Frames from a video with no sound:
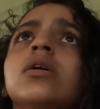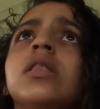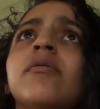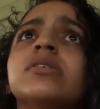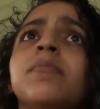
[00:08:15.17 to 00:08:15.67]

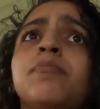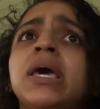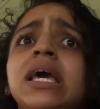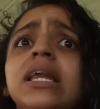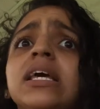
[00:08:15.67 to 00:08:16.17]
That was a
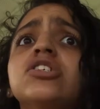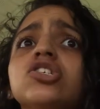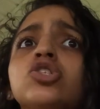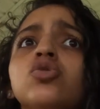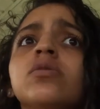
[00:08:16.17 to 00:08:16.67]
bee and he
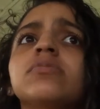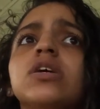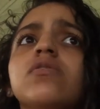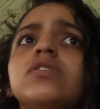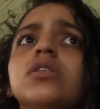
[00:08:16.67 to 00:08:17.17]
just threw
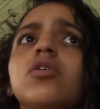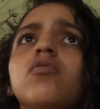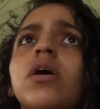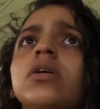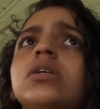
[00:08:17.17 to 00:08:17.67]
himself to the
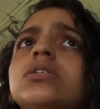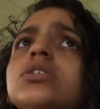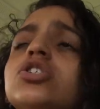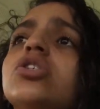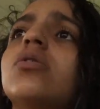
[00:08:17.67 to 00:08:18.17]
ground. He needs
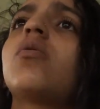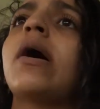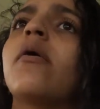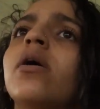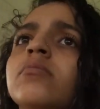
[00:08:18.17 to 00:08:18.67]
to chill
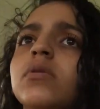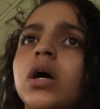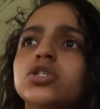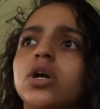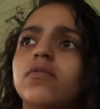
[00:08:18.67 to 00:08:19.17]
out. I'm
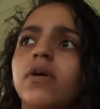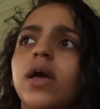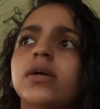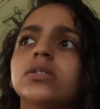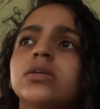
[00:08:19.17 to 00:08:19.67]
not trying to
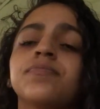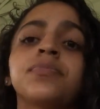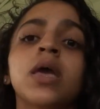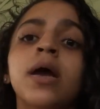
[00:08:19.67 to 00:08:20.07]
react to him.